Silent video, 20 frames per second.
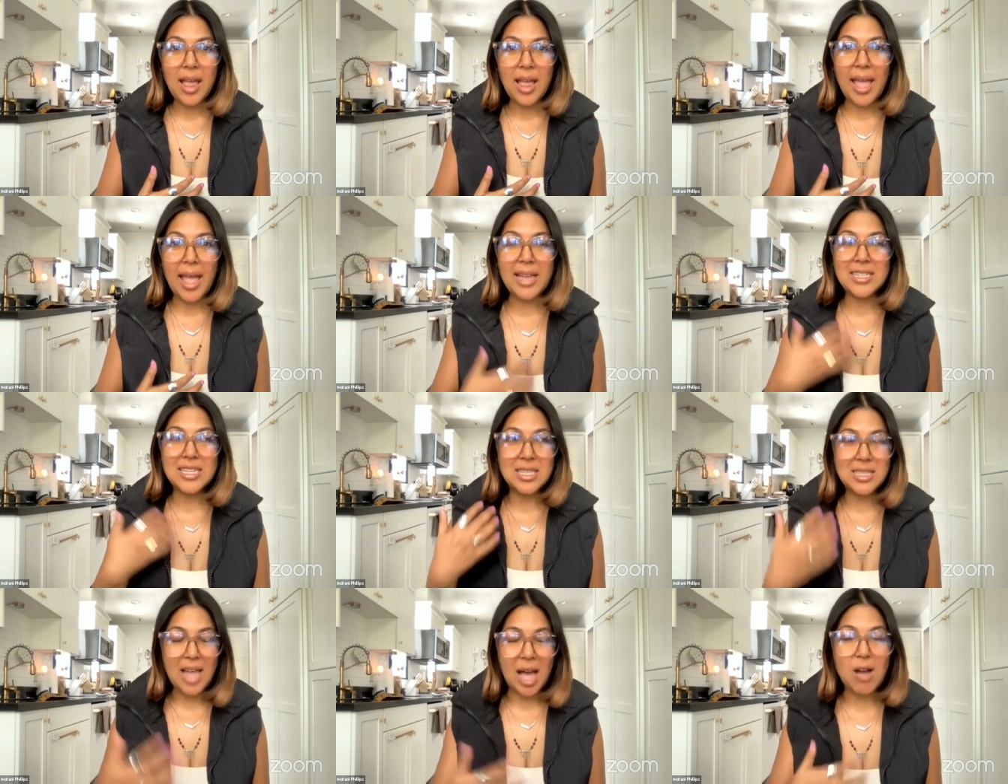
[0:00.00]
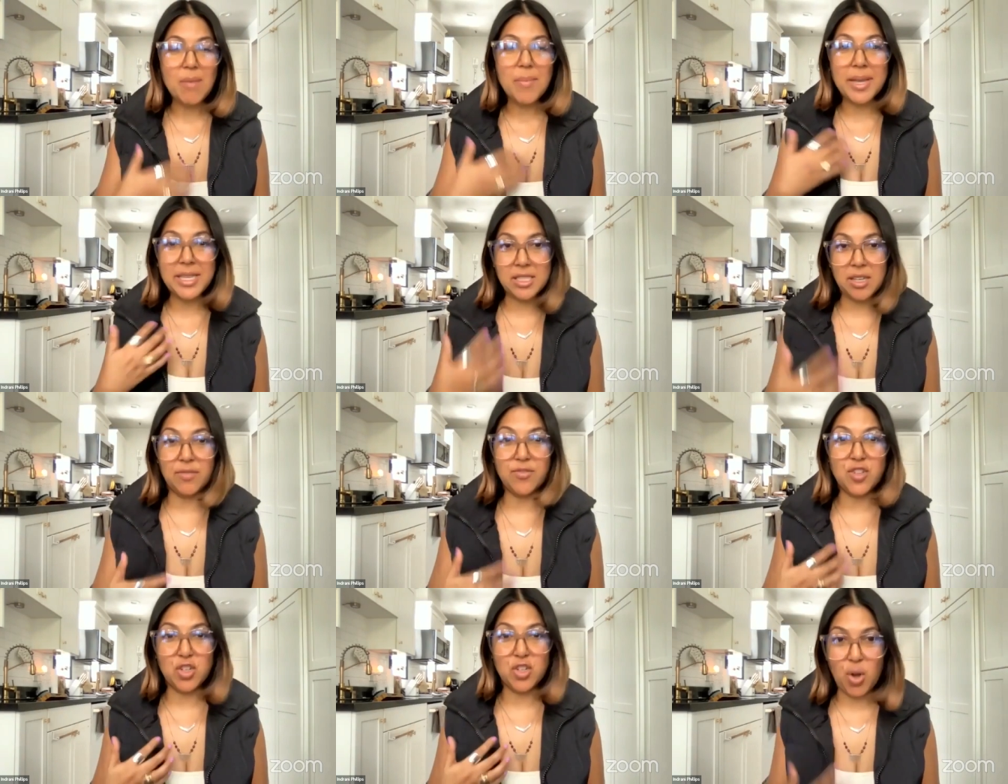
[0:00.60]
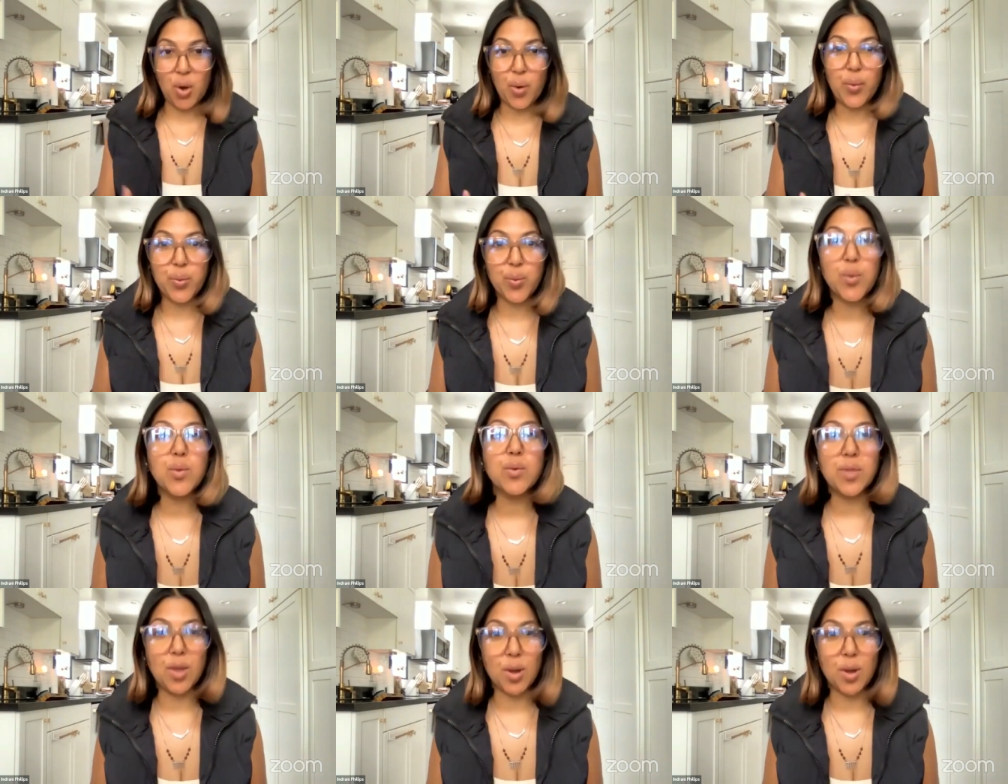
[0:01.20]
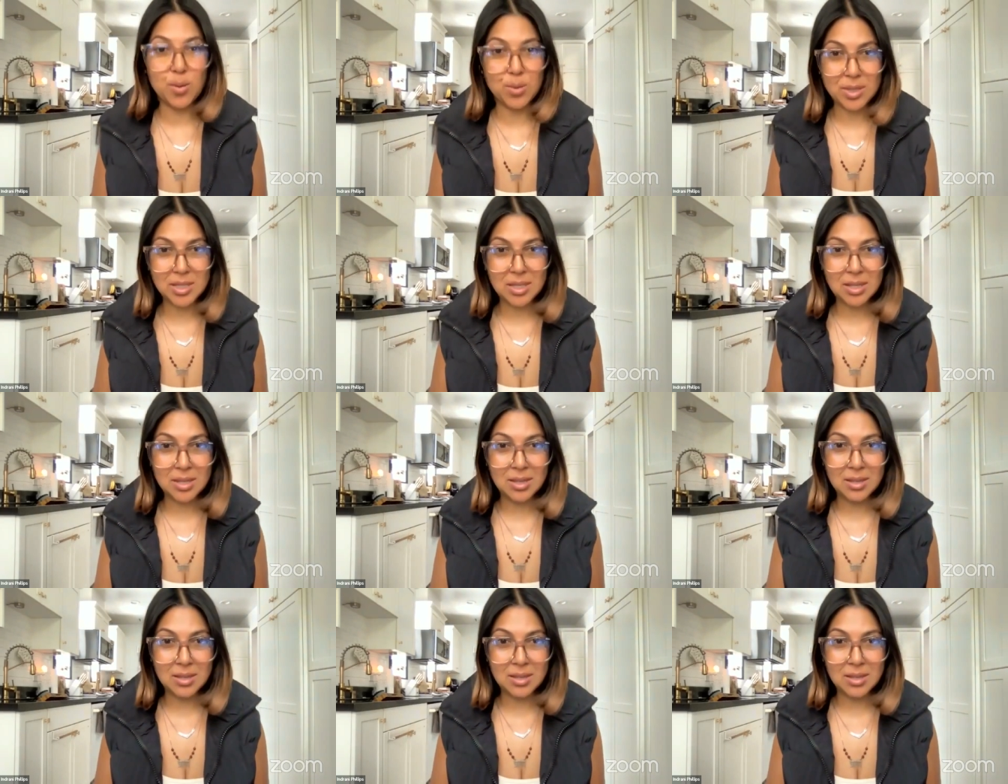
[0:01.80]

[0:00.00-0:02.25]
and to allow myself to go through those